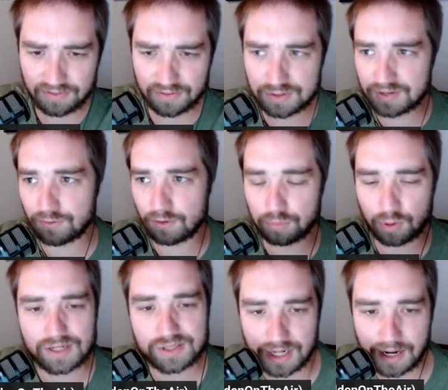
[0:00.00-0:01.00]
different
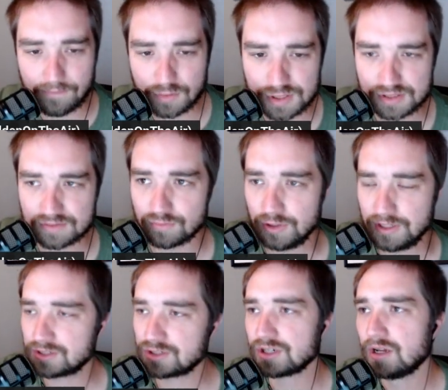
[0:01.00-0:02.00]
press conferences for
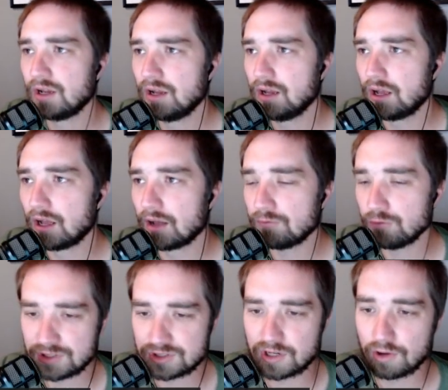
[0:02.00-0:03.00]
each
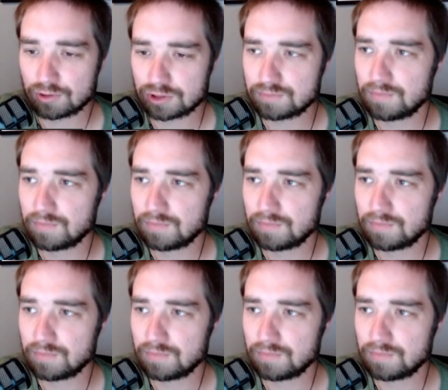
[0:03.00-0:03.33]
coach.